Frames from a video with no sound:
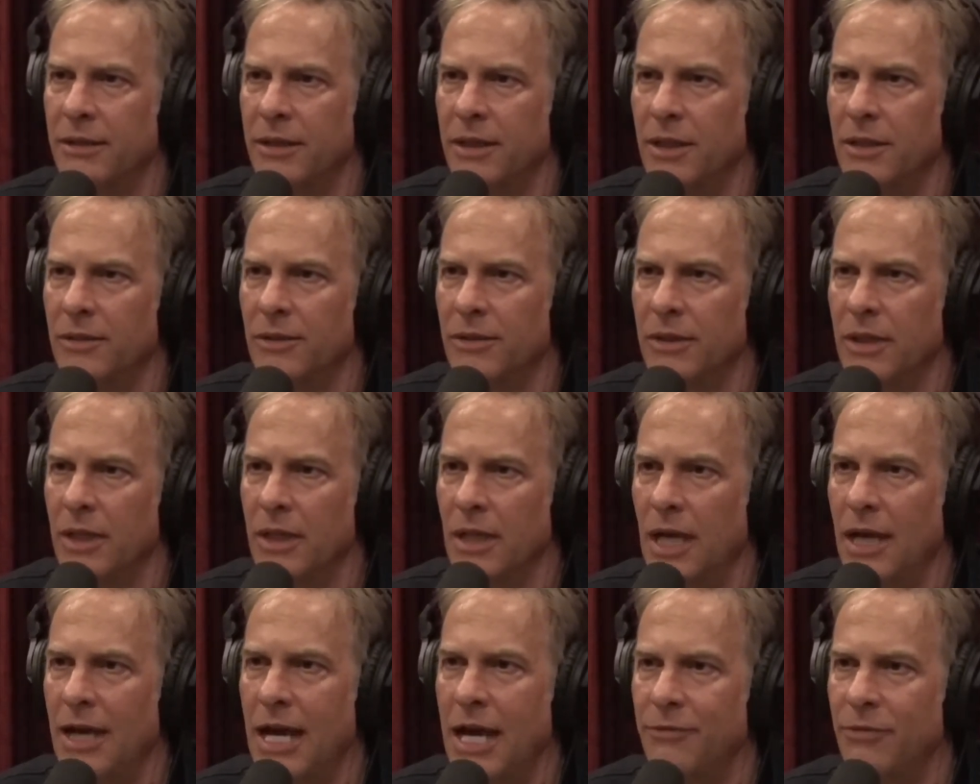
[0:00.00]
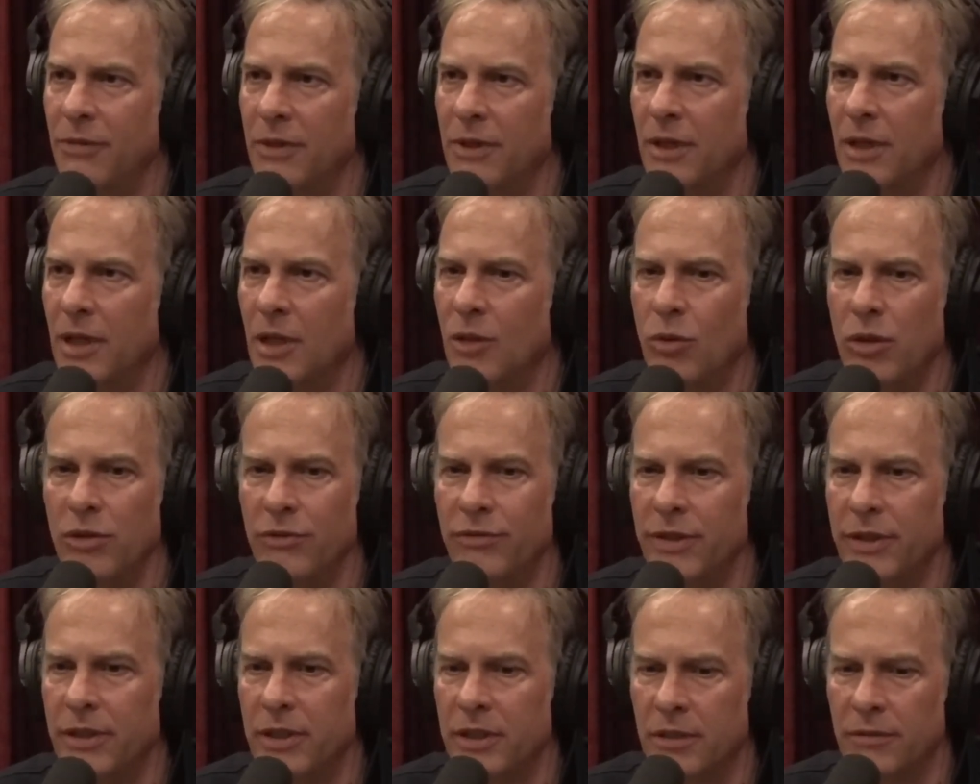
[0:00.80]
You know, I had the
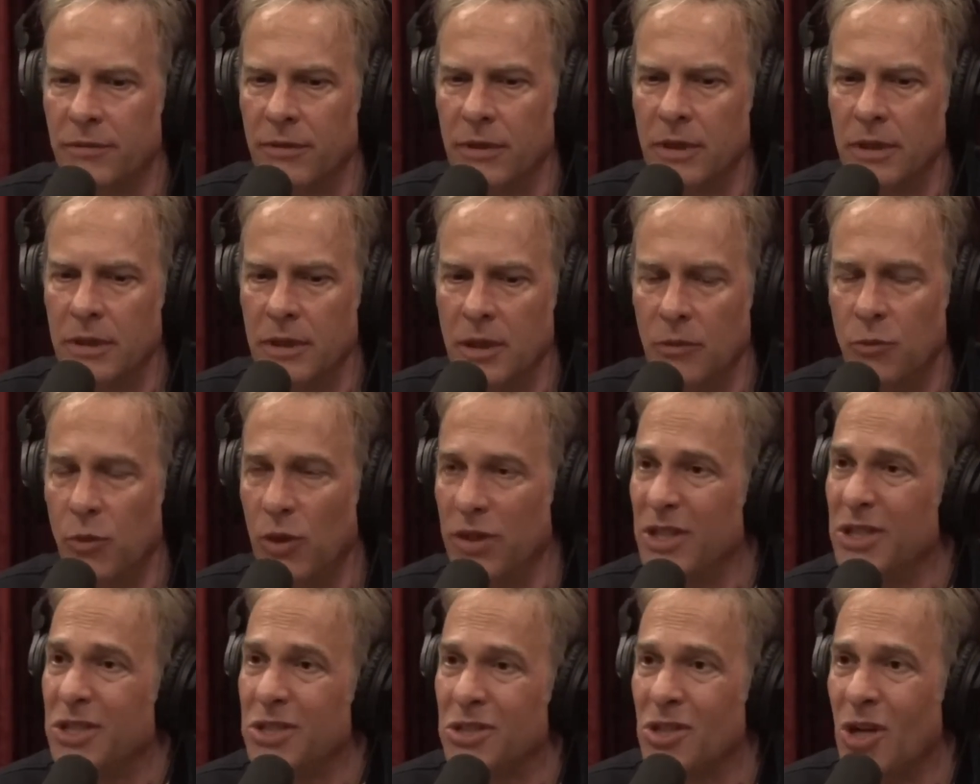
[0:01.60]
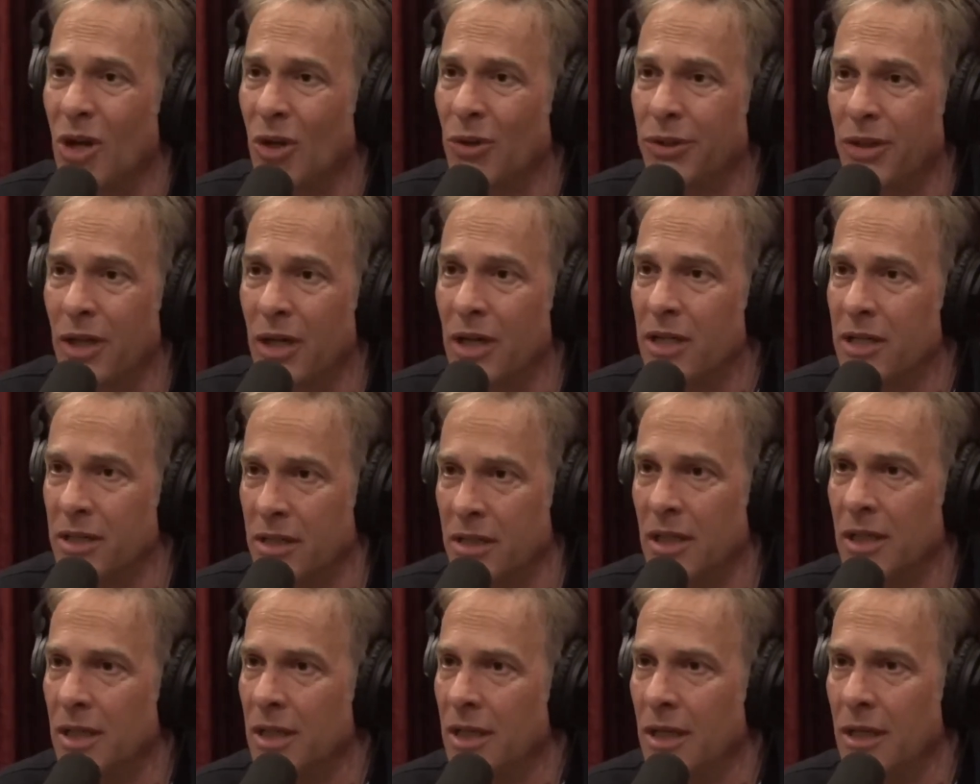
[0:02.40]
equivalent of when this is all done,
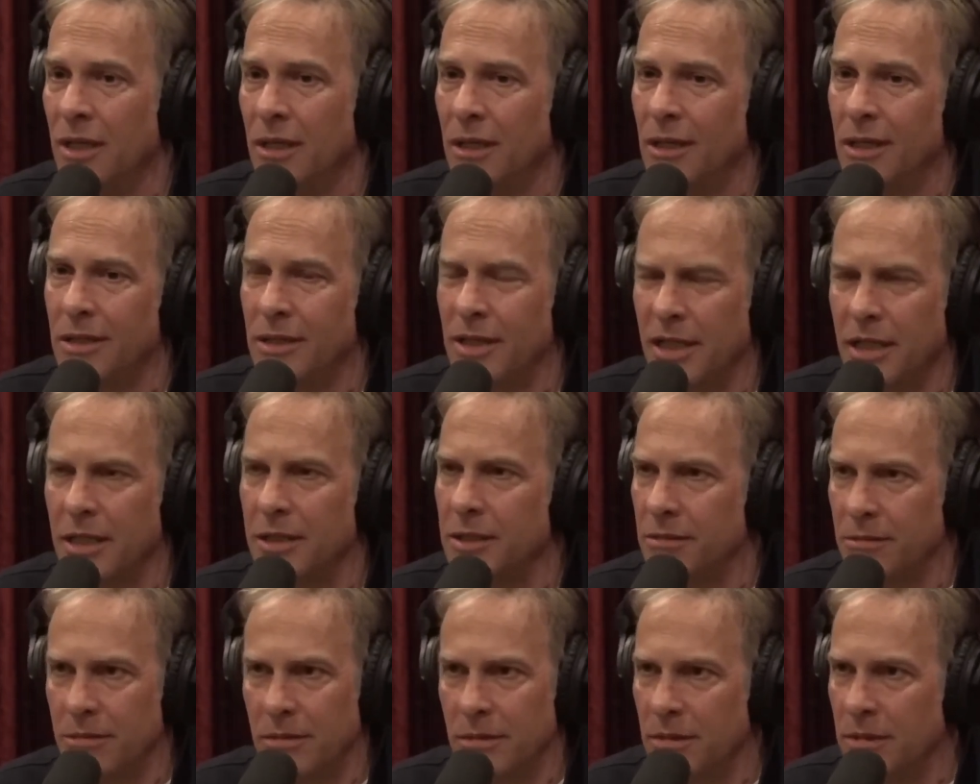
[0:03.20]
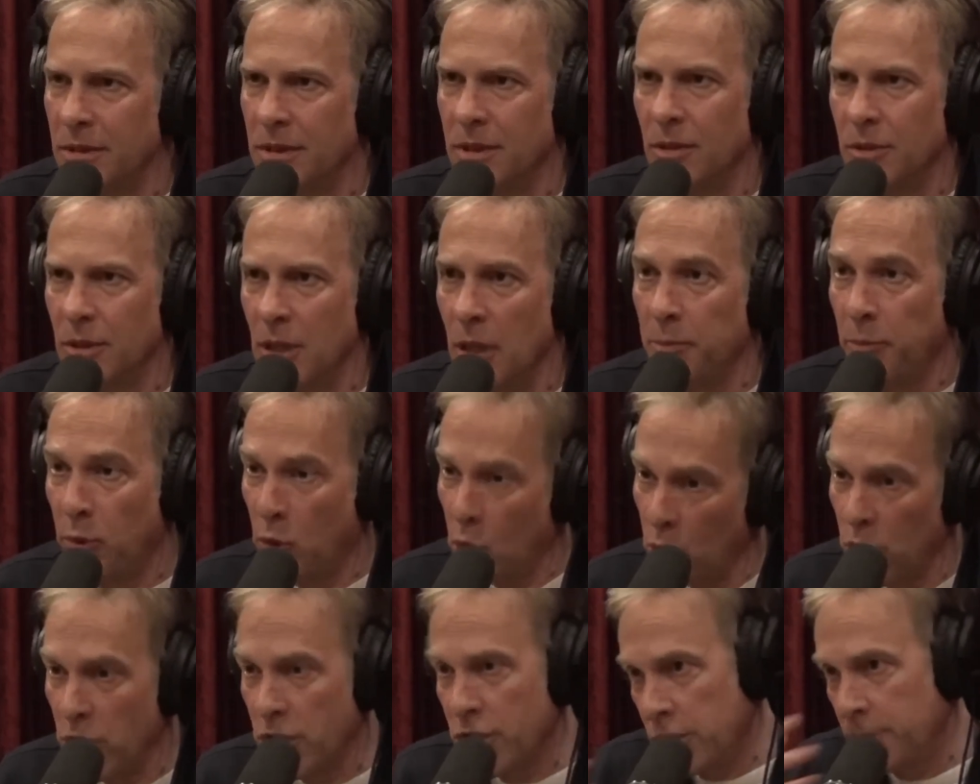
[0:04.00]
it's like a
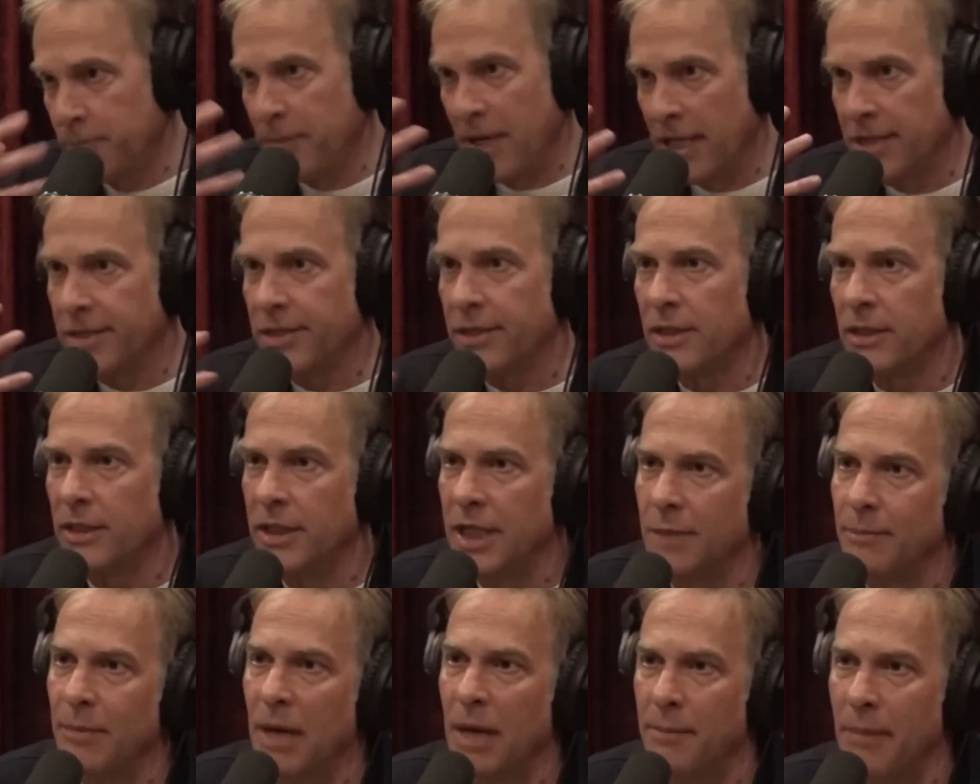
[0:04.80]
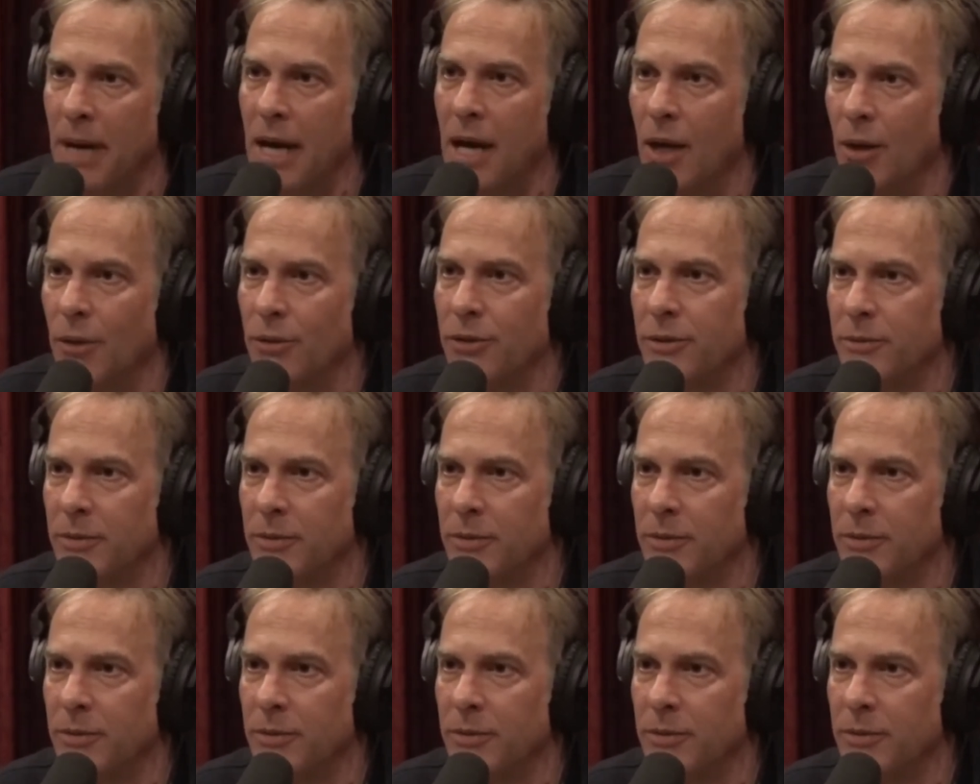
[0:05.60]
Porsche basically in my mouth.